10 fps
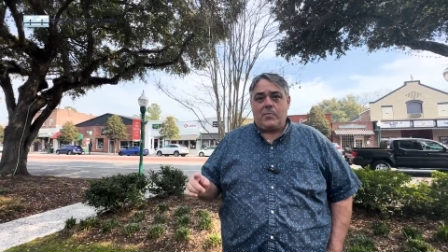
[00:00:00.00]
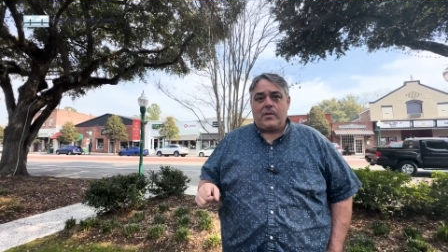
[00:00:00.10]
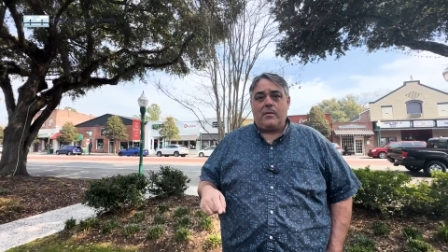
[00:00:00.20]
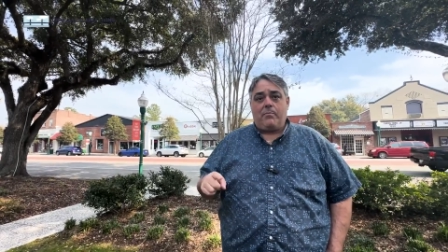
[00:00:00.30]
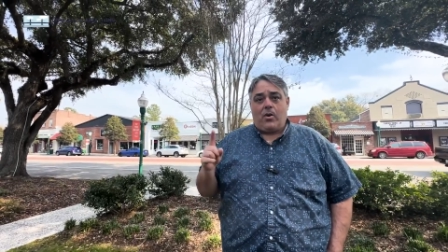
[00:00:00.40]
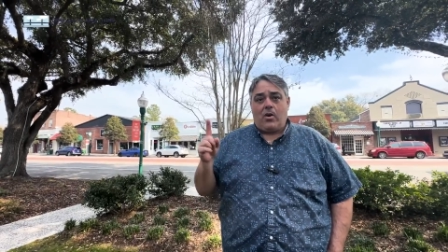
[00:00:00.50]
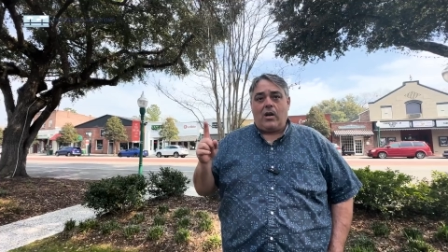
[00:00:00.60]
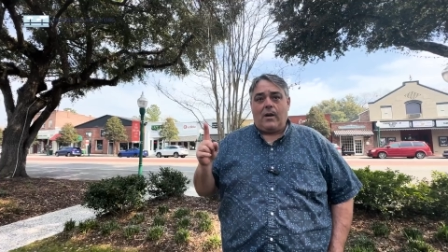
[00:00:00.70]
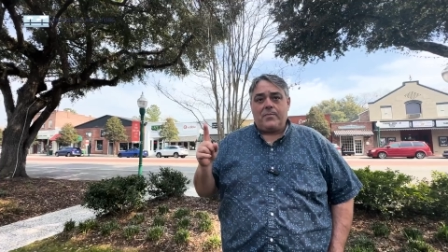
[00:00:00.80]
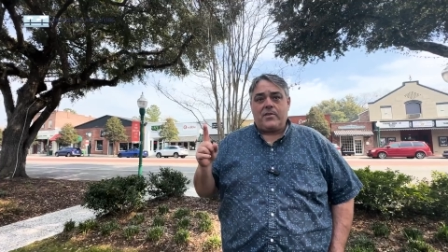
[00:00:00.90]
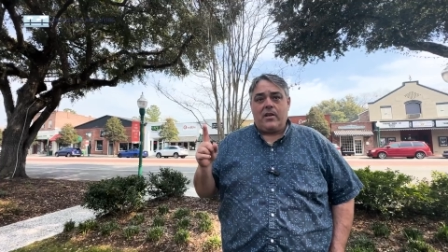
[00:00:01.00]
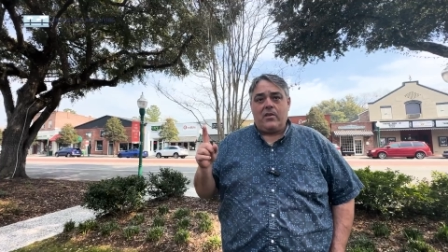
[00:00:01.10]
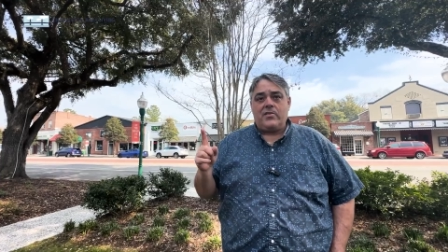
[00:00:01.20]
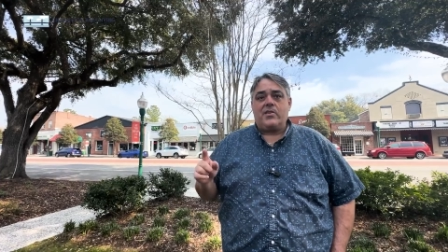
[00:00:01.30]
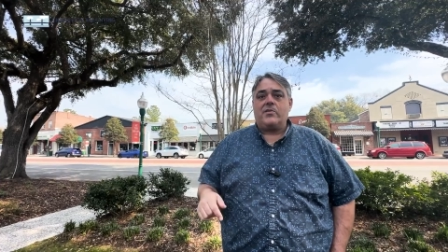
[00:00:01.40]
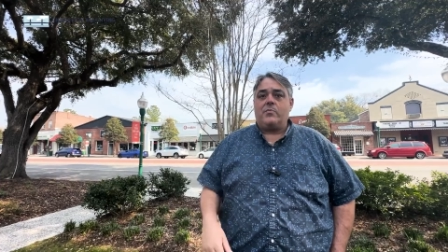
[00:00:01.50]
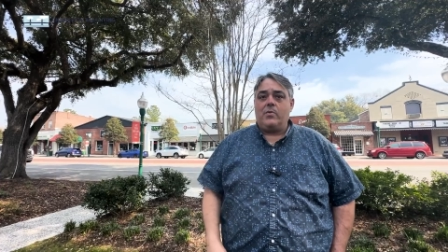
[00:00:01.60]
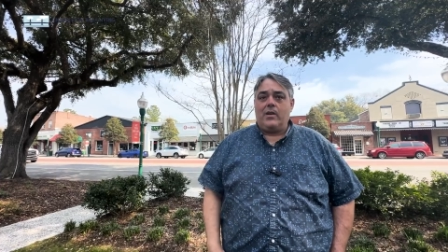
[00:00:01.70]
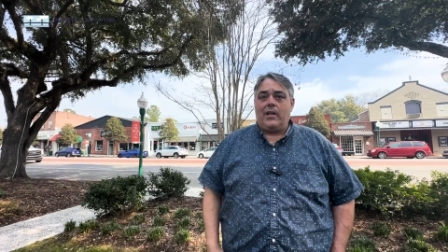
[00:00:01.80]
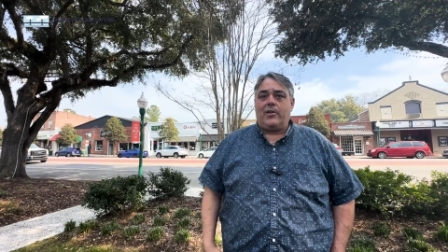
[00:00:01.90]
but the bar upstairs is
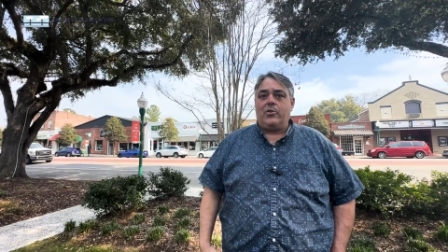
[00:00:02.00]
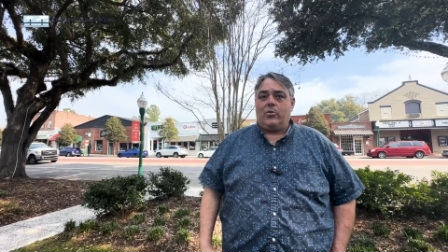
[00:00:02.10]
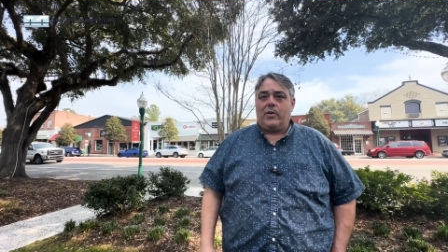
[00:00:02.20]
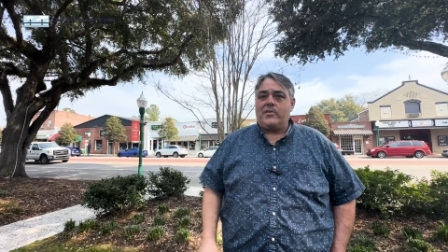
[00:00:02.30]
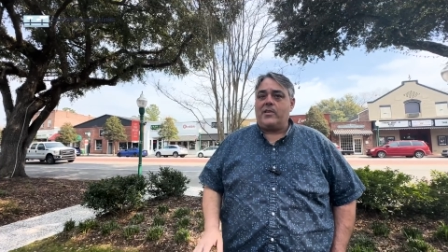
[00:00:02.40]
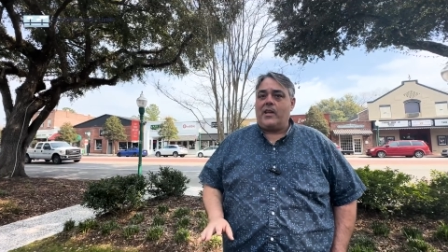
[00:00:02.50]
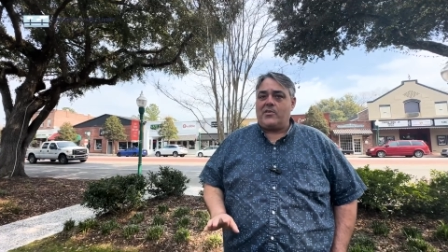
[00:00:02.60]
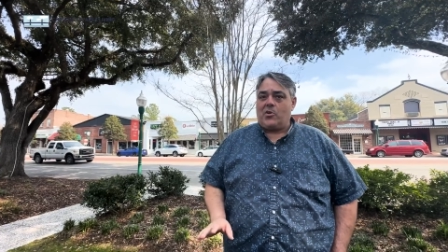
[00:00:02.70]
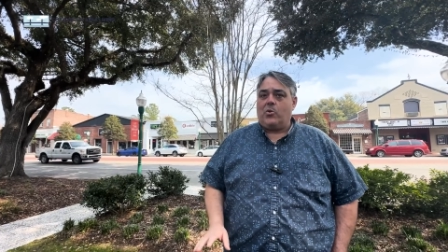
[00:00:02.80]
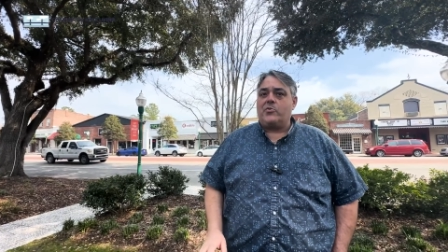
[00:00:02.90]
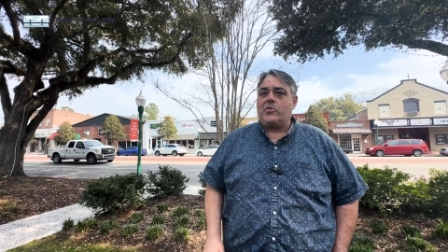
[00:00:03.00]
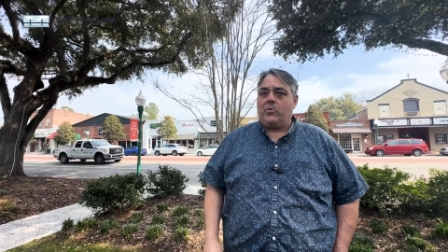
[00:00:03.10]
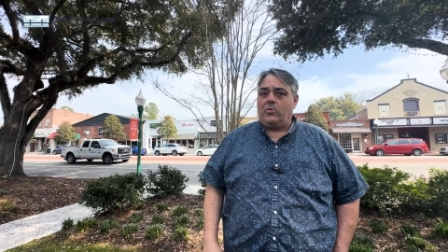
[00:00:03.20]
really cool. It's old school.